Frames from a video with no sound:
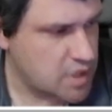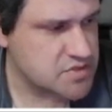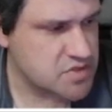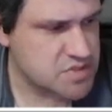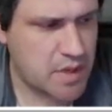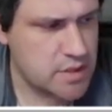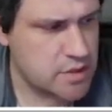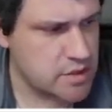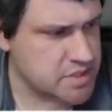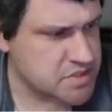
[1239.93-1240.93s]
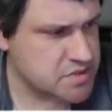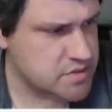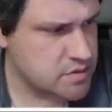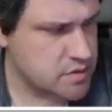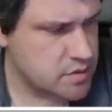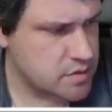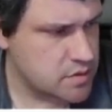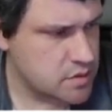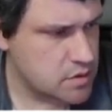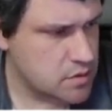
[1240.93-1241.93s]
It's a small little list.
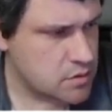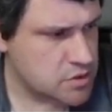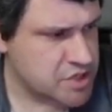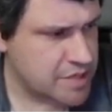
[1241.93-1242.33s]
Well